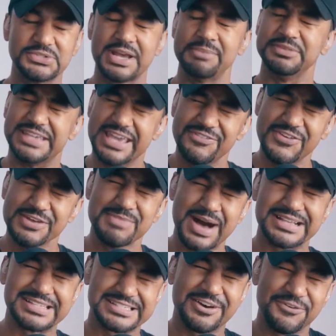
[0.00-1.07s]
I'm giving
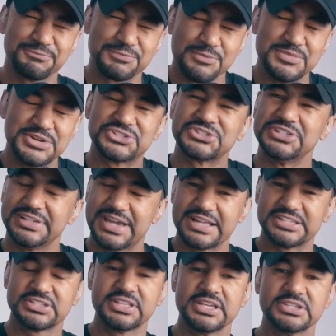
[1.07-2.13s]
myself permission,
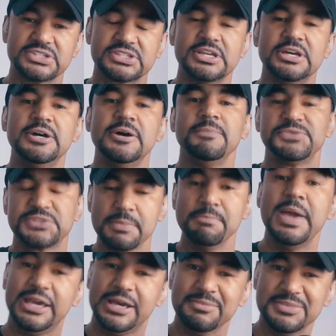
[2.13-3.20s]
catch this, to
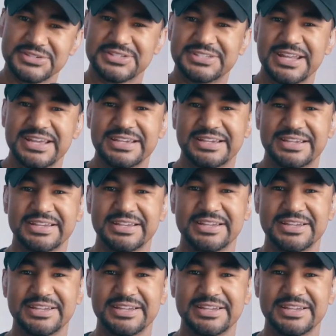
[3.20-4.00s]
make a mistake,